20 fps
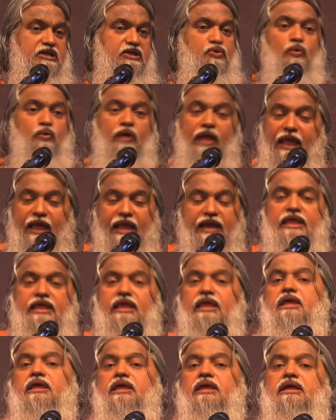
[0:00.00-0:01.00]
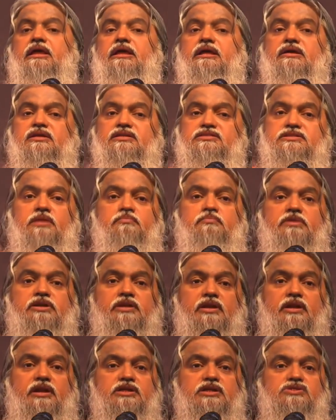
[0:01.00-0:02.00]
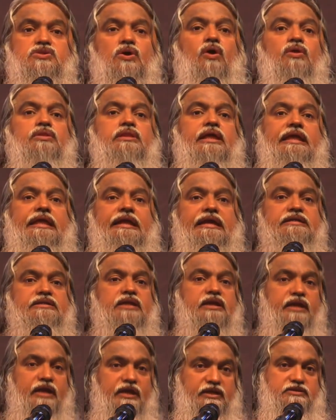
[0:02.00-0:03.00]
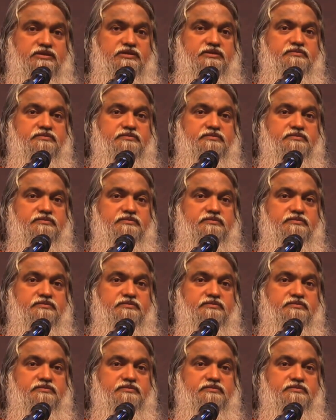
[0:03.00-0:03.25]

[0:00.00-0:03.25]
to any Christian materials on the internet.